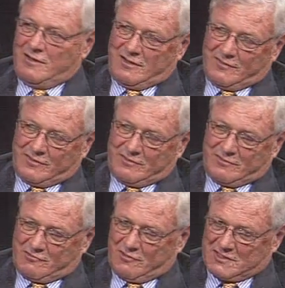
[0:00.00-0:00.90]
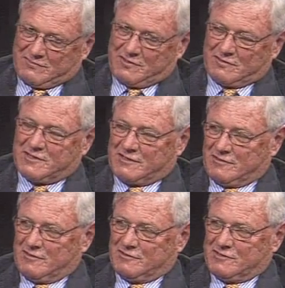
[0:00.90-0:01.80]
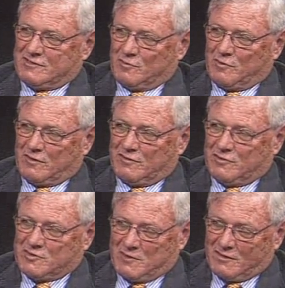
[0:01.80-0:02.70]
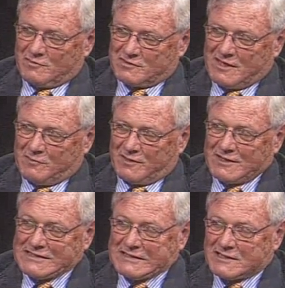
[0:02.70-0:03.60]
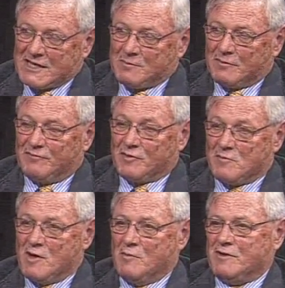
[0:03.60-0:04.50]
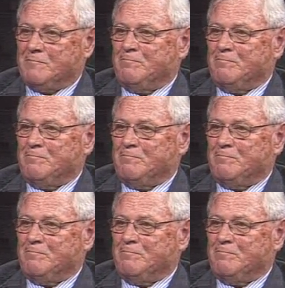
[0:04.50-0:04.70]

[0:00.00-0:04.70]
And there are lots of other technologies that we could use, but I'll use that one as an example for the moment.